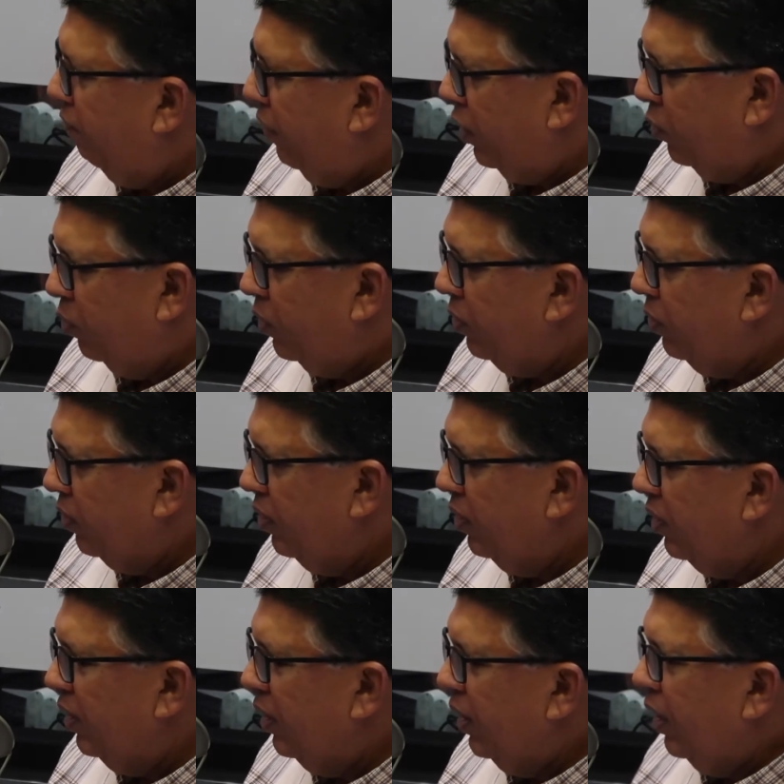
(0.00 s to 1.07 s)
investment,
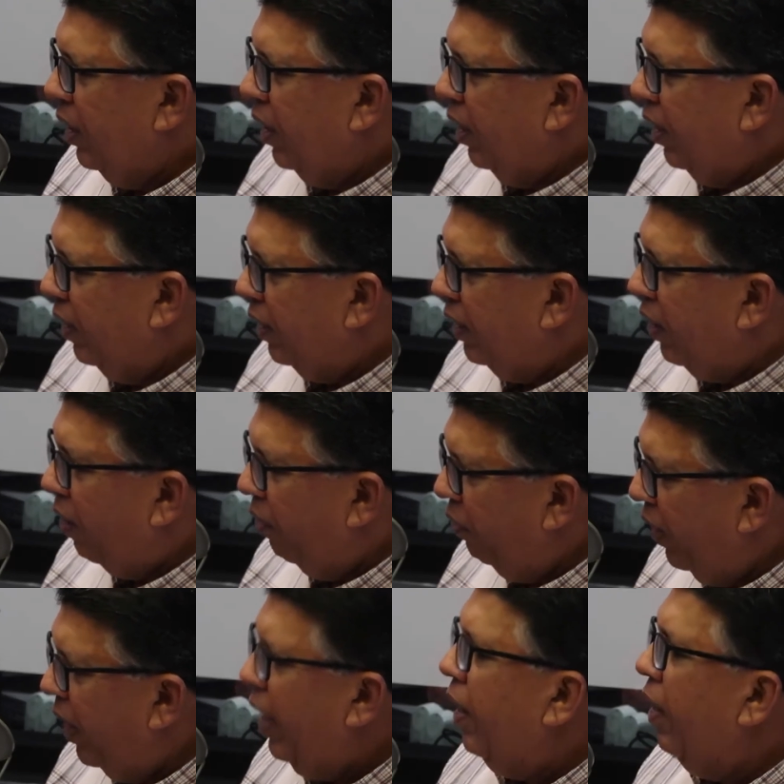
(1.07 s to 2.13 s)

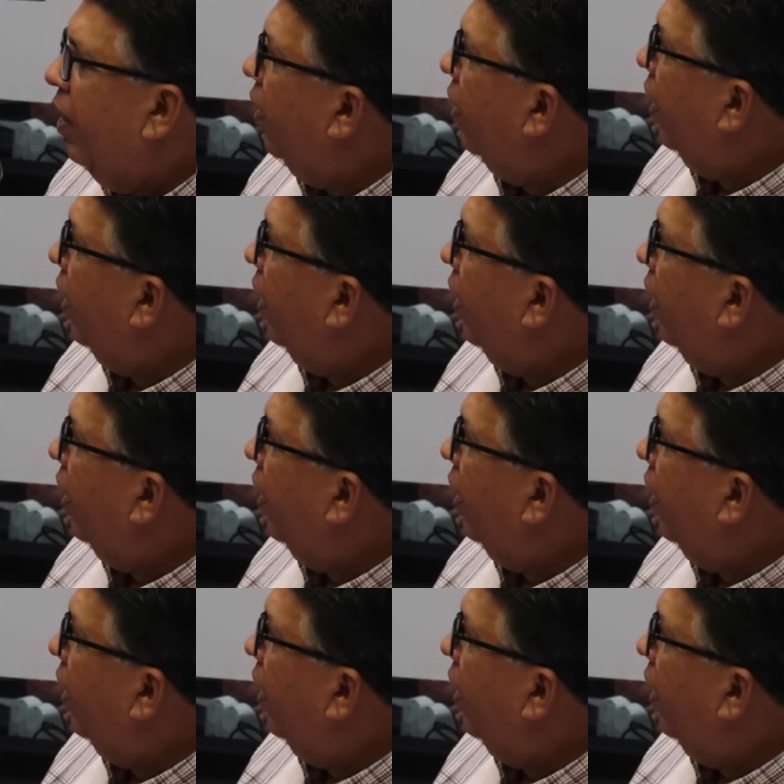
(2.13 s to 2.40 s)
they